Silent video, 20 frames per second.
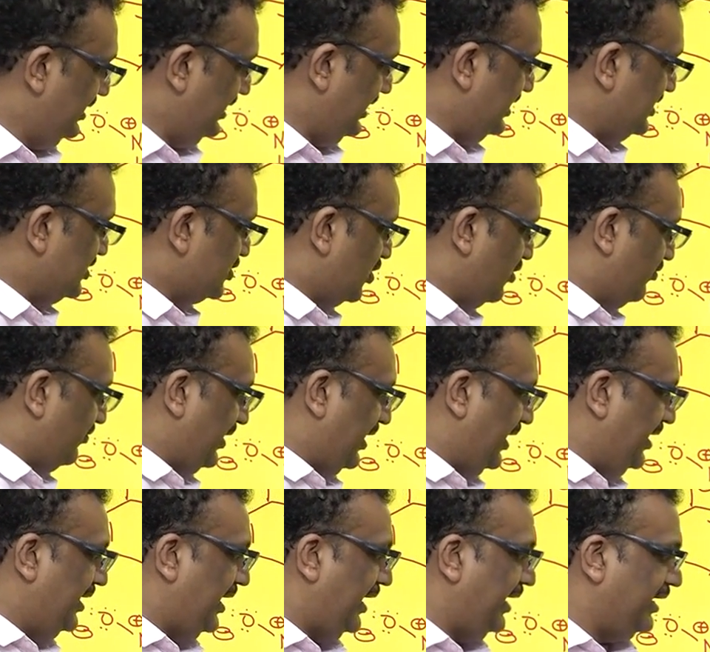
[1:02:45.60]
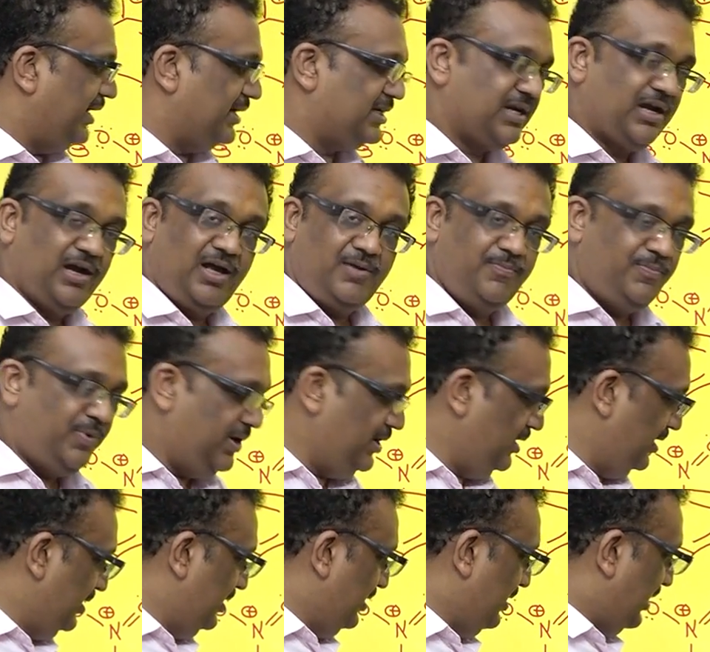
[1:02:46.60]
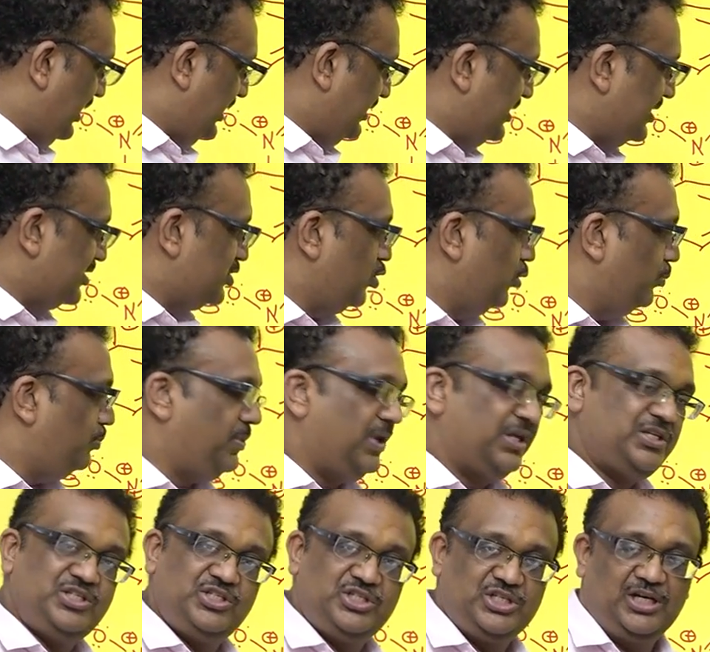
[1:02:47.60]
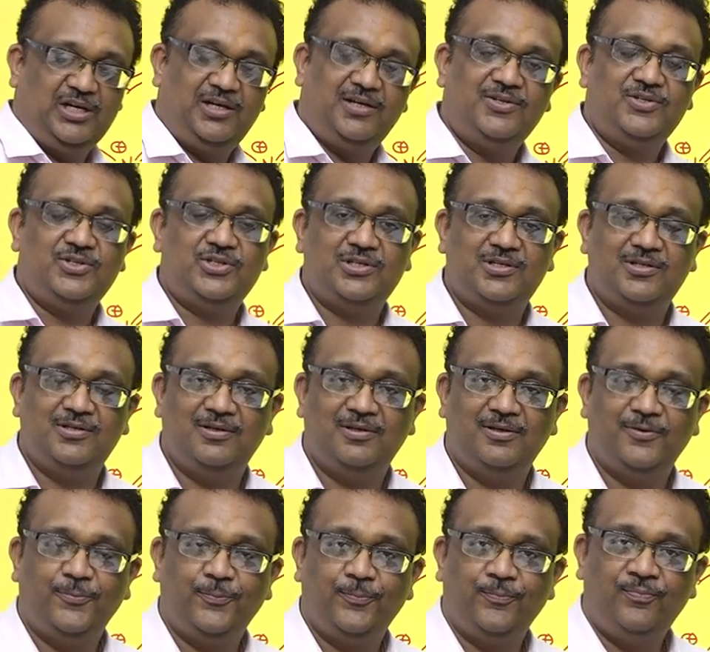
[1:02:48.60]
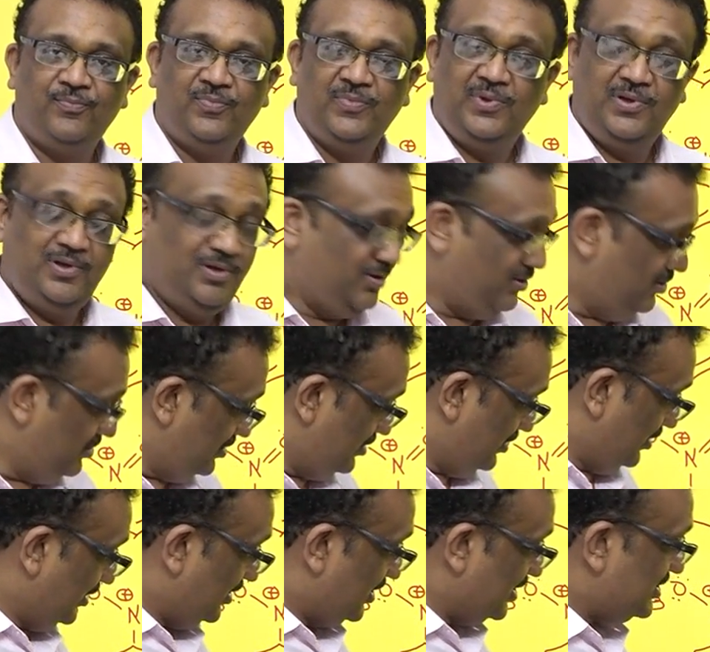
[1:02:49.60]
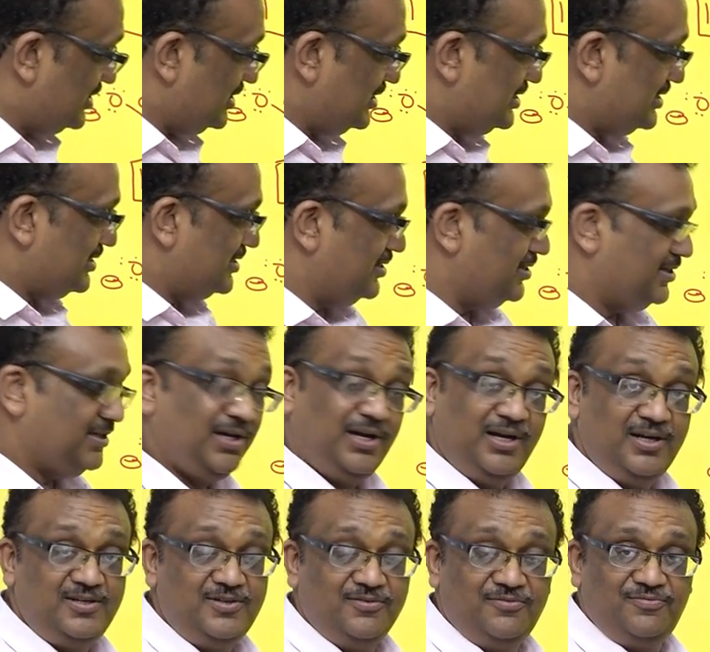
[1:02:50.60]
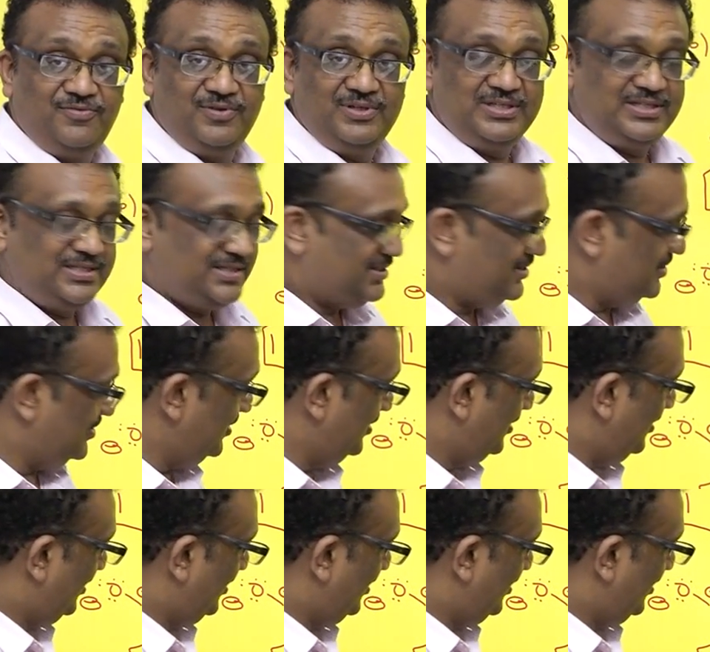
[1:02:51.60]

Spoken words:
Instead of N, I get carbon and there is no plus charge. This is a difference.